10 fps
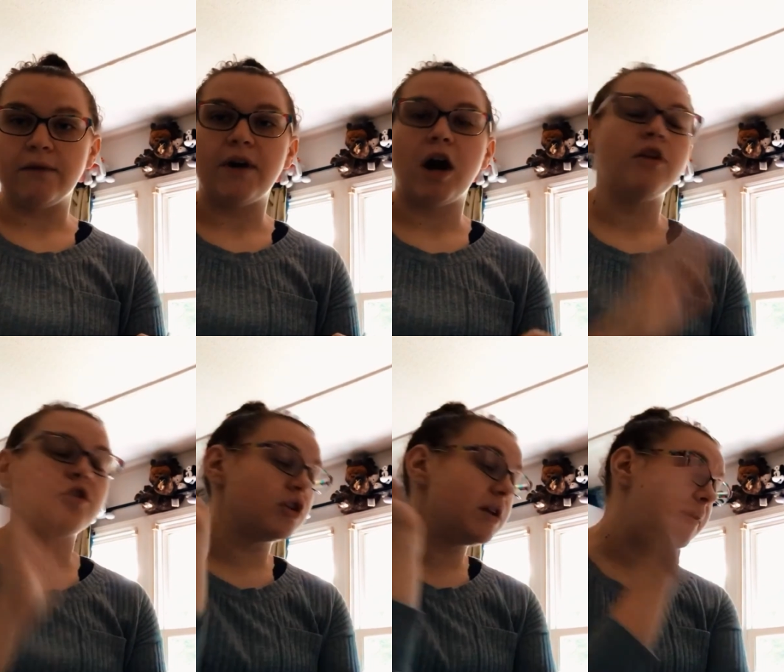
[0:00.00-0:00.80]
far.
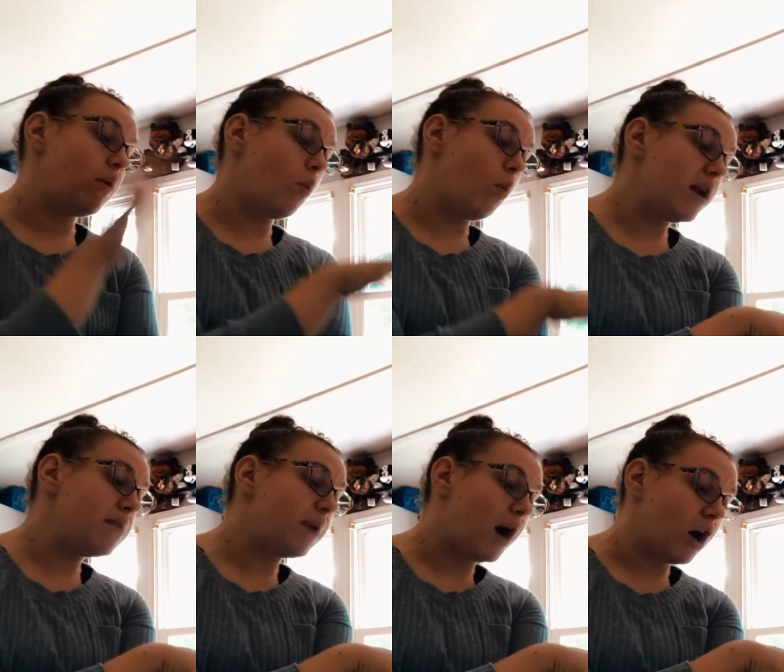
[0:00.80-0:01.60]
There's only been
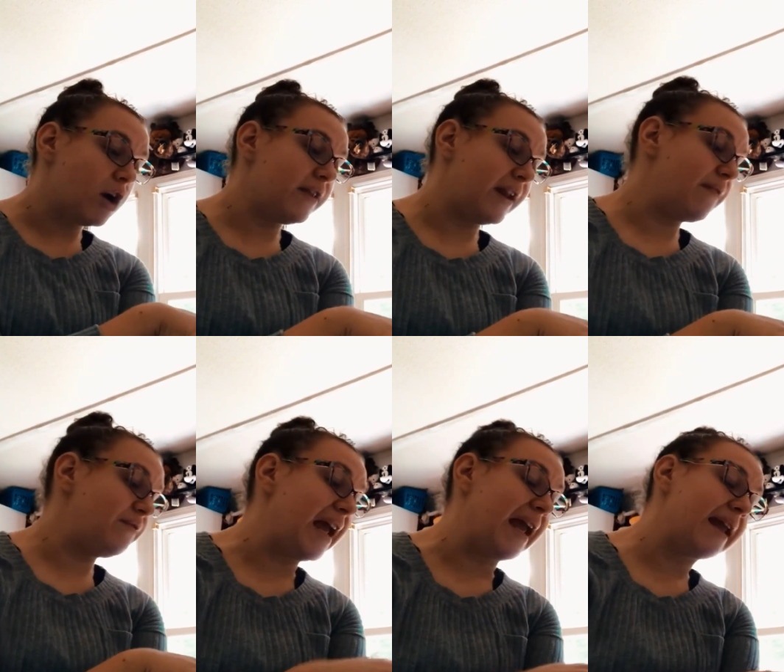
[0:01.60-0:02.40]
one part that I've
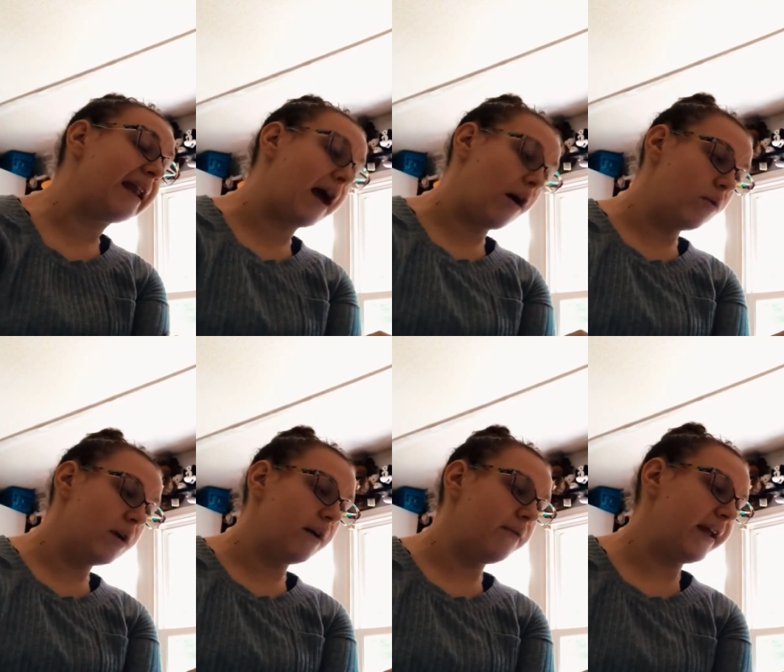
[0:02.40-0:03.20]
taken out
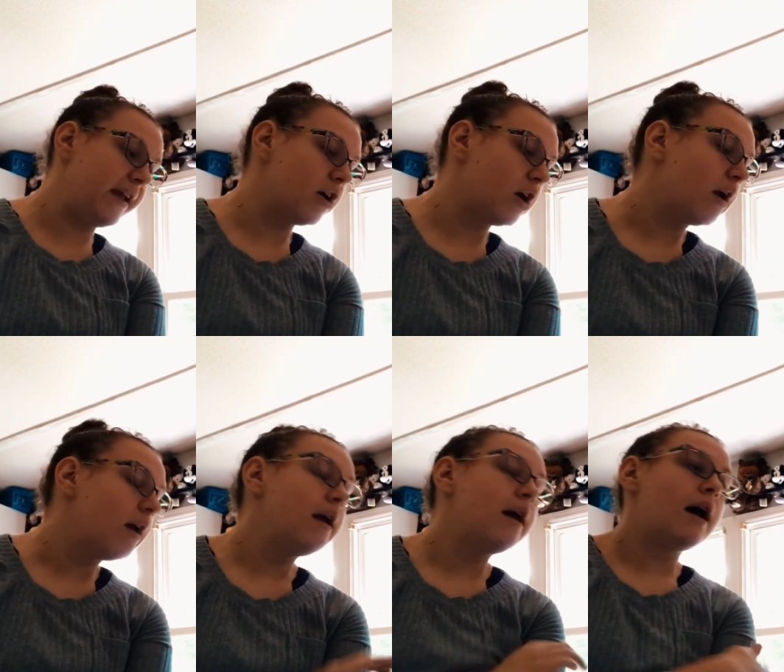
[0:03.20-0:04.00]
of here
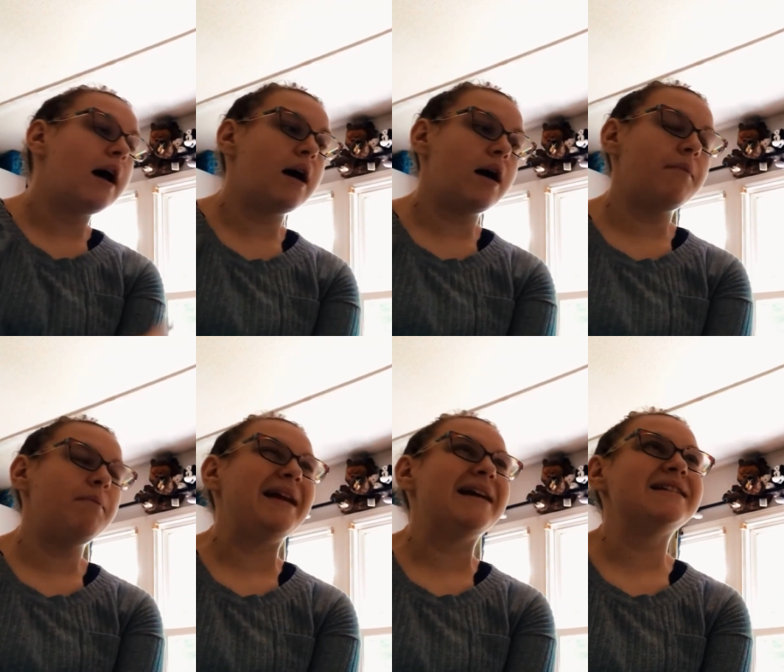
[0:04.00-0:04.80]

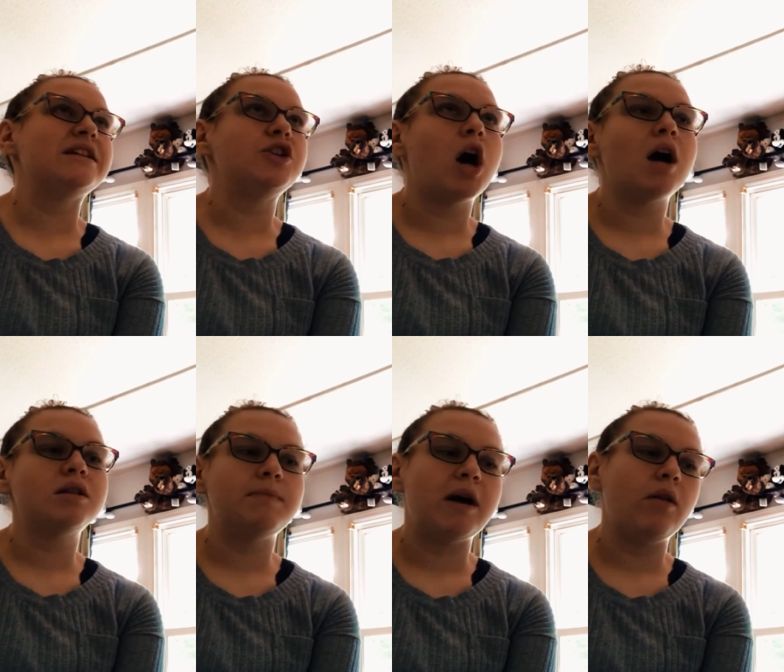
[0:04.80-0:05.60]
because it talked
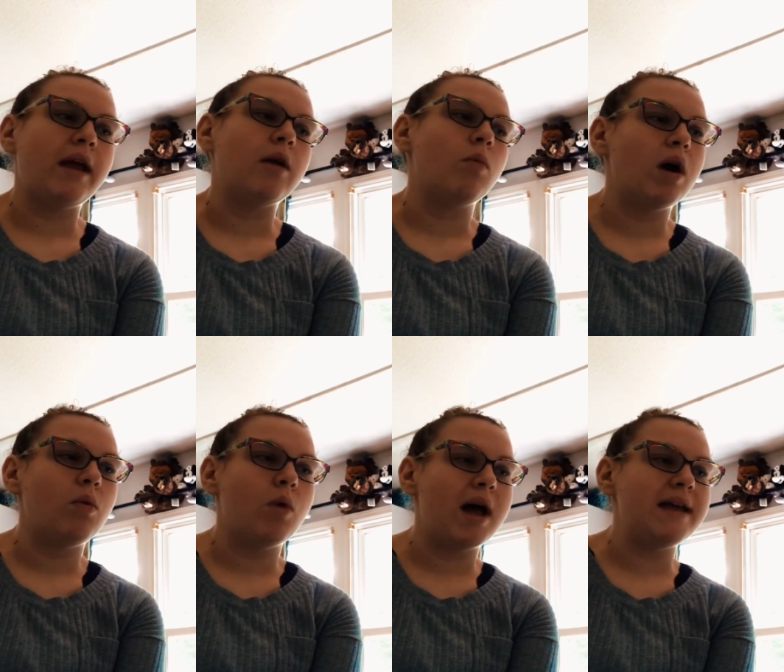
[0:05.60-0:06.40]
about like
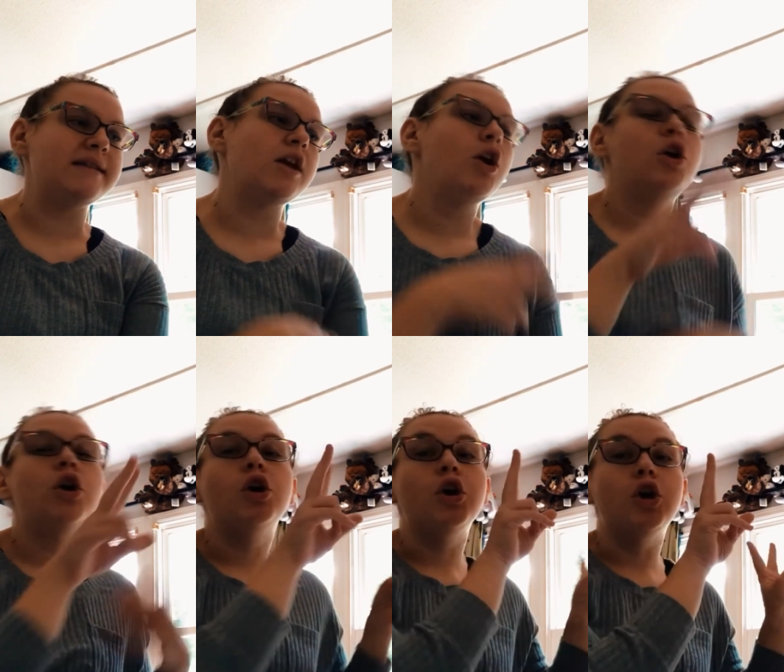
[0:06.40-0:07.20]
what was
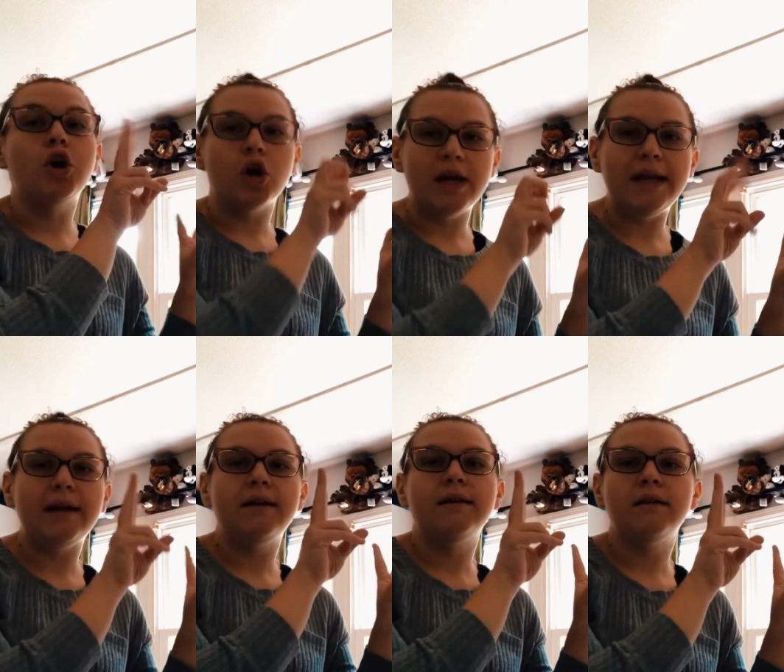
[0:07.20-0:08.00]

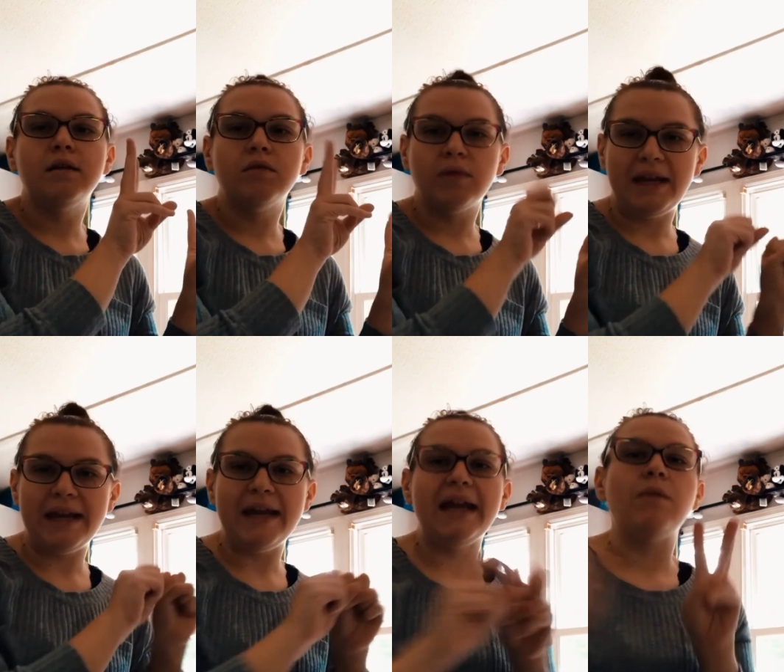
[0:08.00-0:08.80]
good
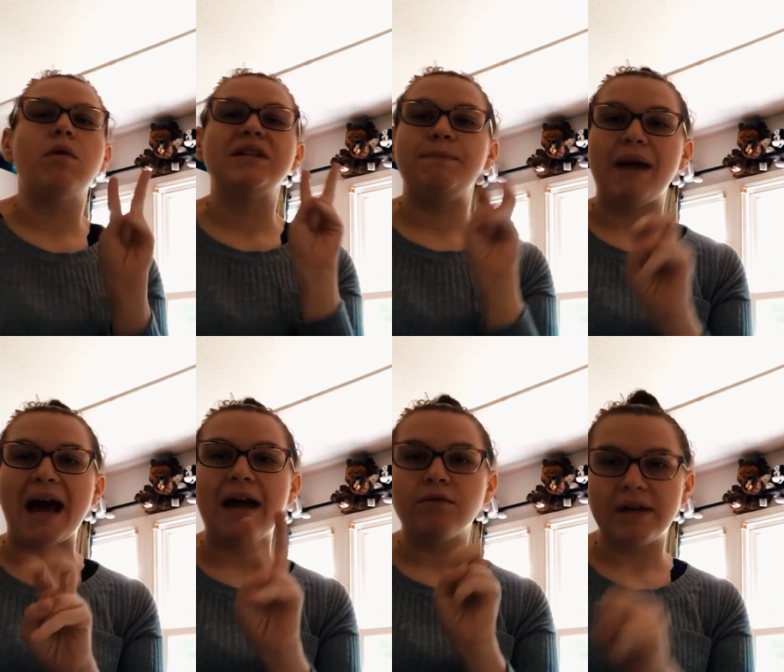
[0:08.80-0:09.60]
reading and what was
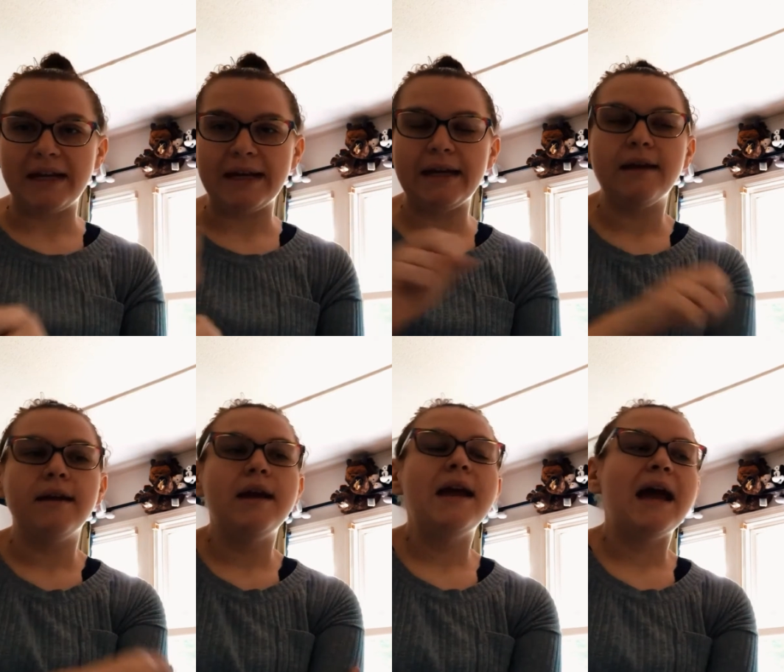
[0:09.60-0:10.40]
bad reading,
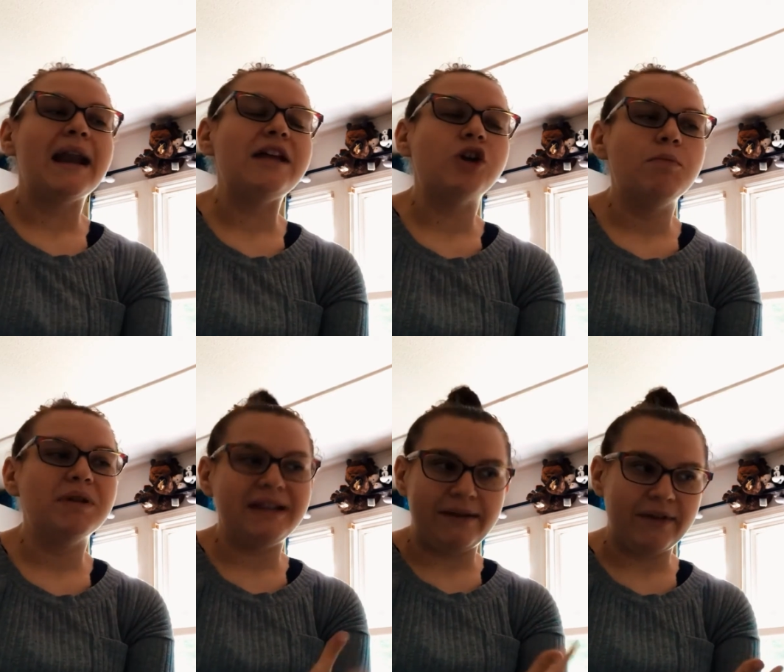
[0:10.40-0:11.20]
and I don't
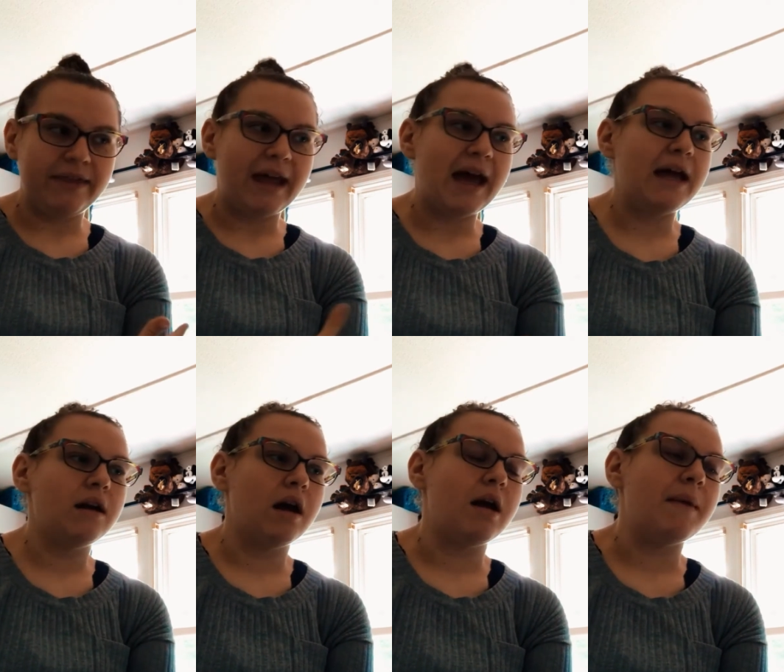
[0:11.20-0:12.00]
believe in that.
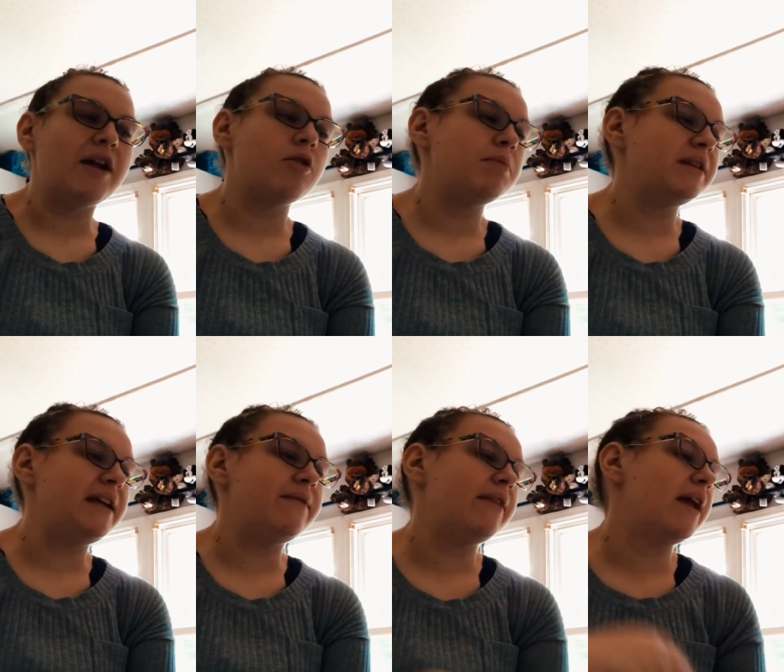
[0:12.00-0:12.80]
I don't
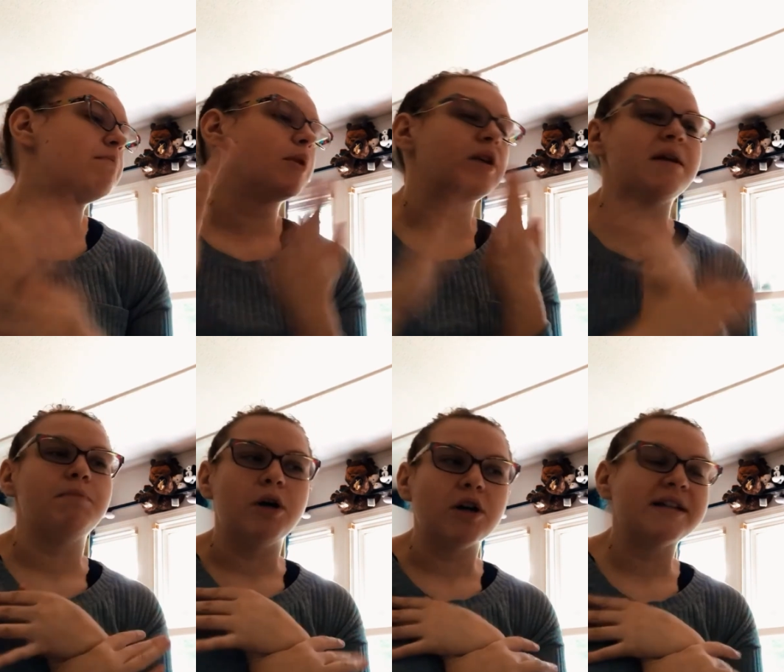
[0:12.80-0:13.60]
believe in like burning
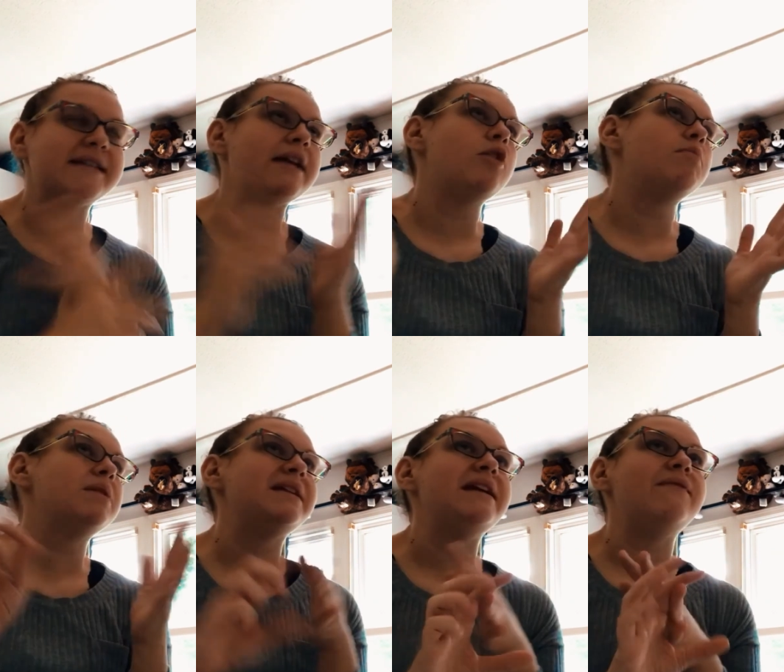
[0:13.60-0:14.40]
books. I don't
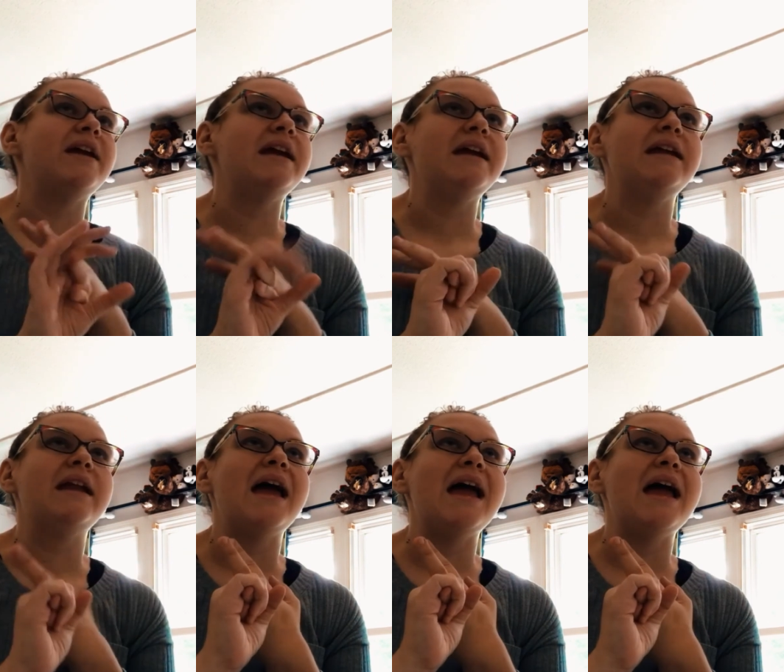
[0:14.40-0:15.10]
believe in